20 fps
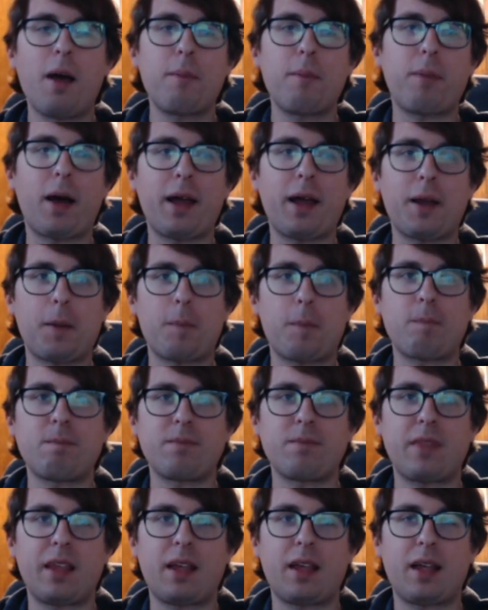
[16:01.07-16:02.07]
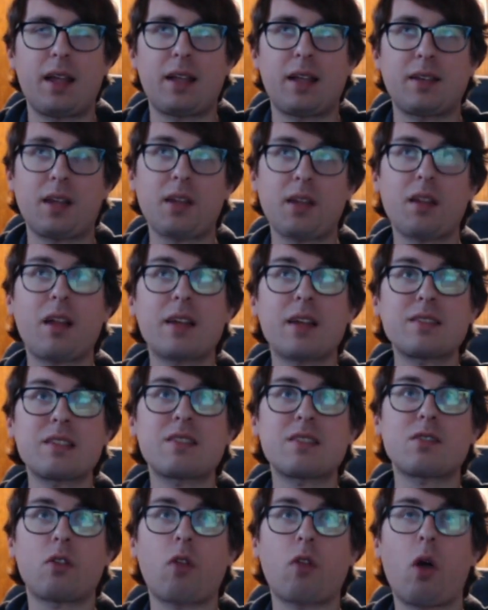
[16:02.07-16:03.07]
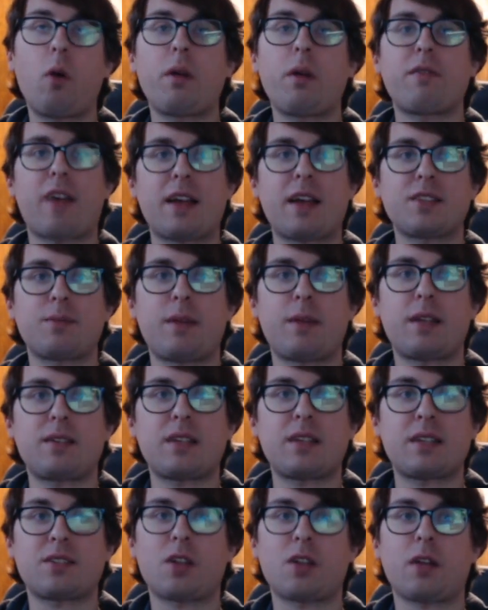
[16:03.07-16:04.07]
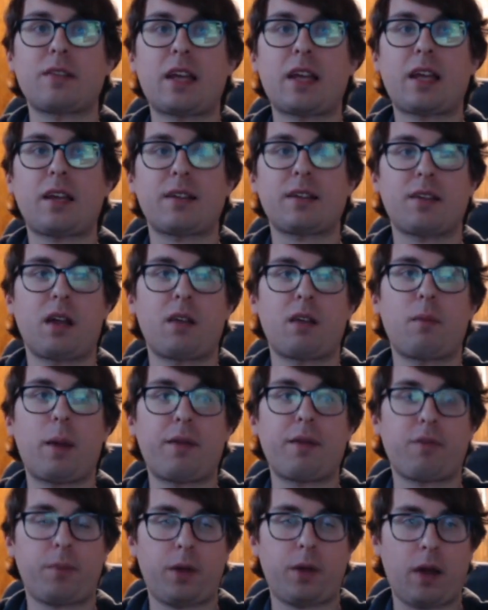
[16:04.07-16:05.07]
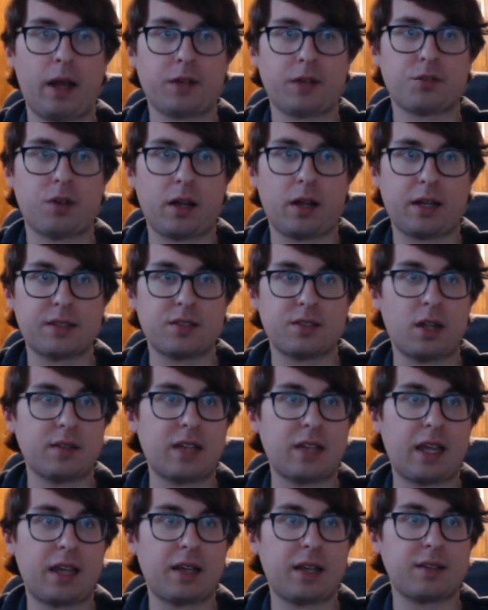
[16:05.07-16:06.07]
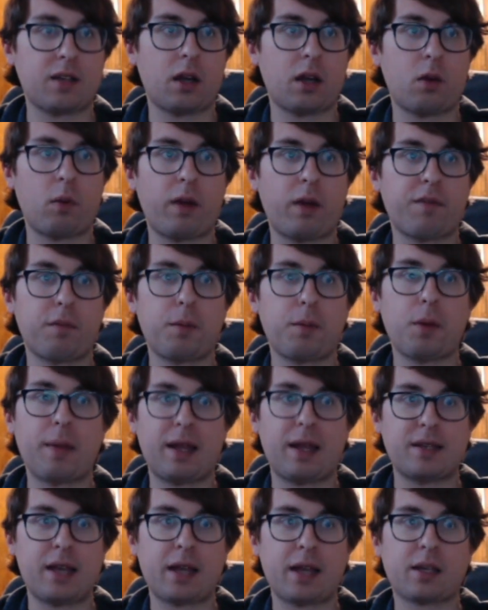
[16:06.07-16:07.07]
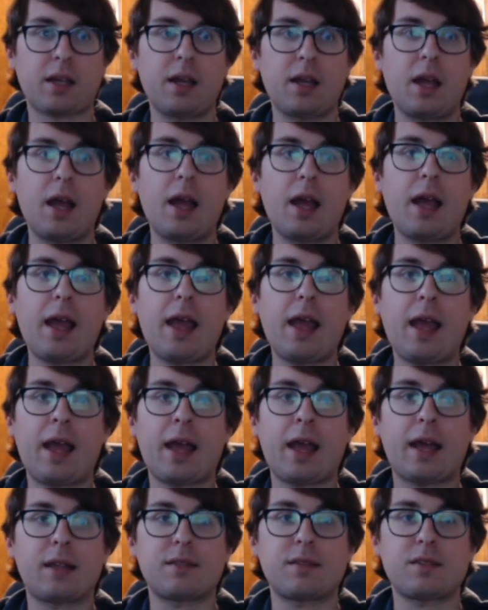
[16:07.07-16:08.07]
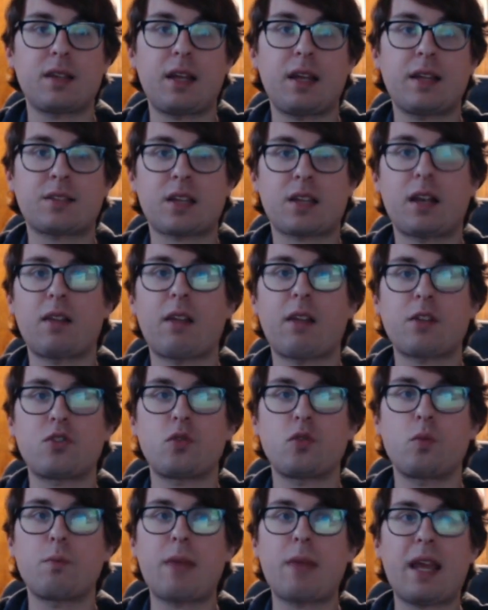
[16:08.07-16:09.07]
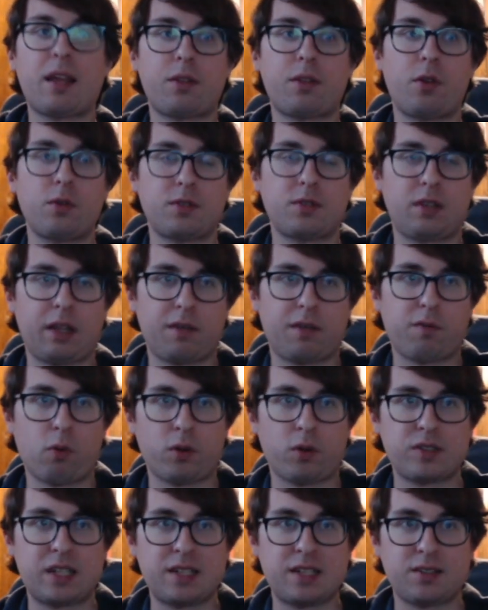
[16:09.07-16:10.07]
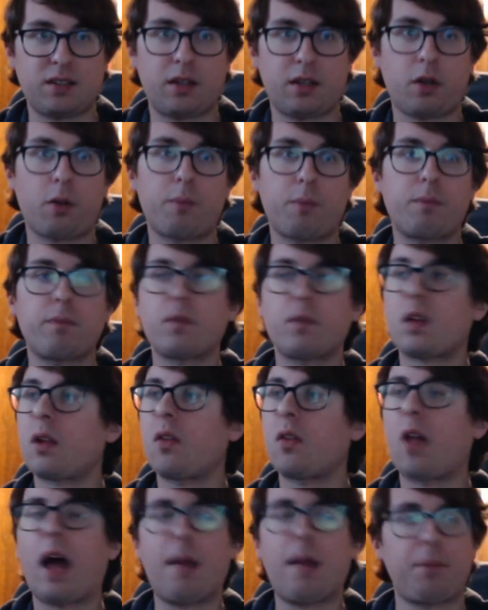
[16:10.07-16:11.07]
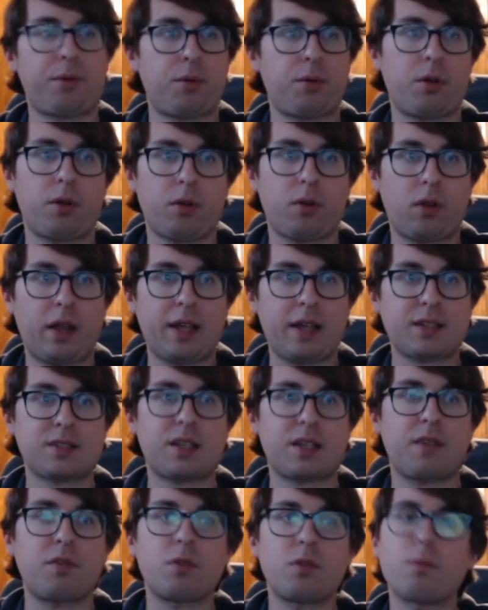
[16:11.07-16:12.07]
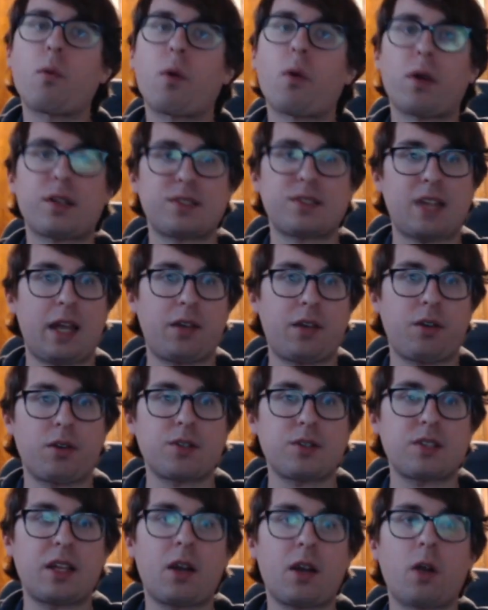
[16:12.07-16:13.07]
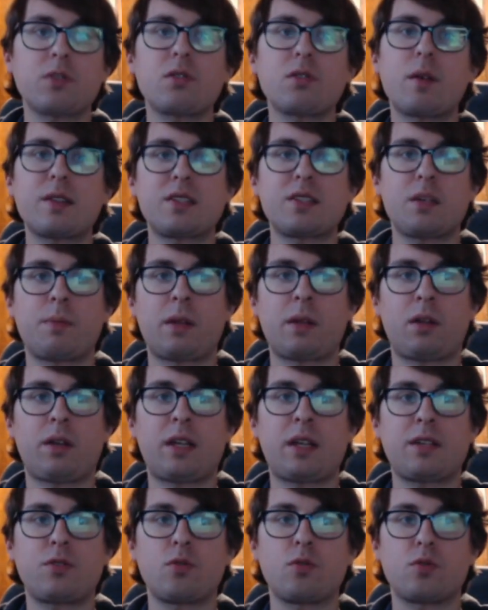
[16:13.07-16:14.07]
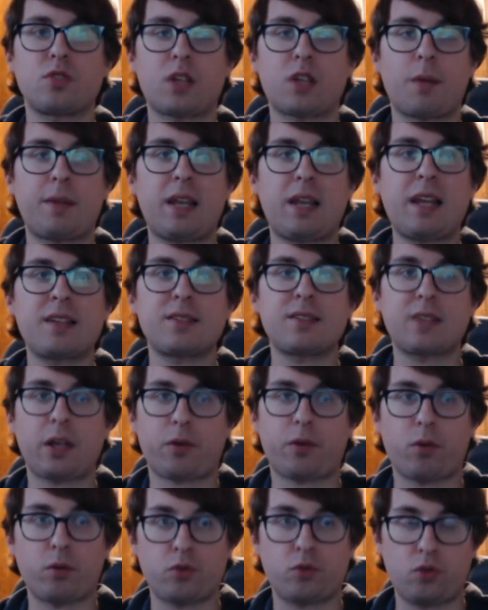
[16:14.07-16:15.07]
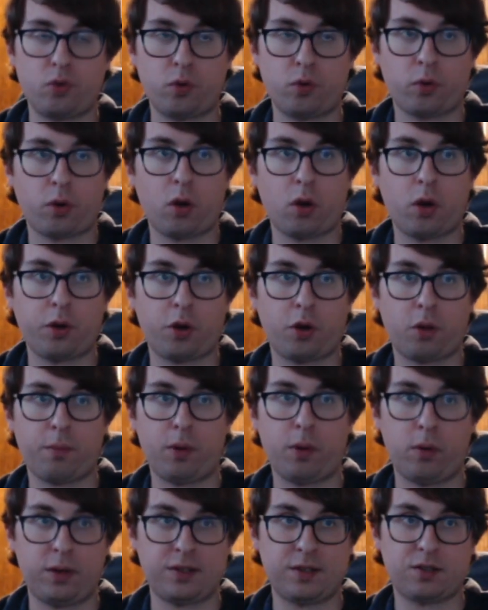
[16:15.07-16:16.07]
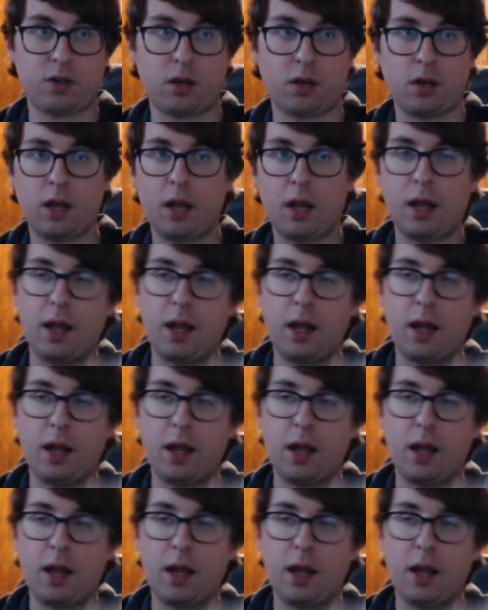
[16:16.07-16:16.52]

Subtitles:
But nonetheless, it's low investment. It's not taking a ton away from your extra deck. It's not taking a ton away from your main deck. And it's going to let you make those link 4s easily or climb through your links, give you more extenders. It also has the ability to summon a Synchro Tuner on your opponent's turn.